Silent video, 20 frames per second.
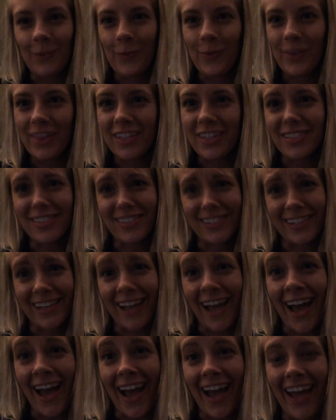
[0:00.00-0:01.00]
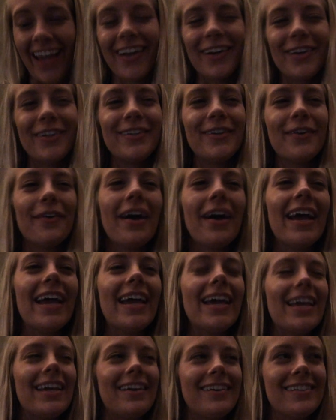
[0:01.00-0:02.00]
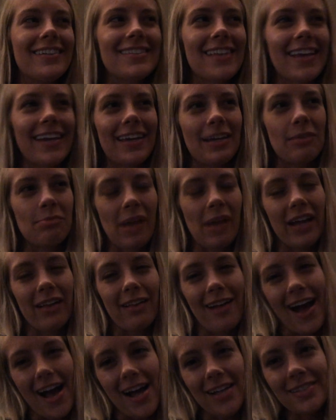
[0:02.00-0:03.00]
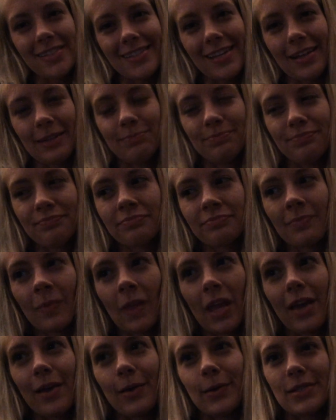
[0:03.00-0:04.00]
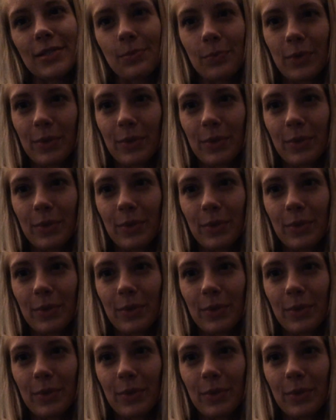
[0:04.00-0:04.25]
With this guy who, he's like in my class, he's in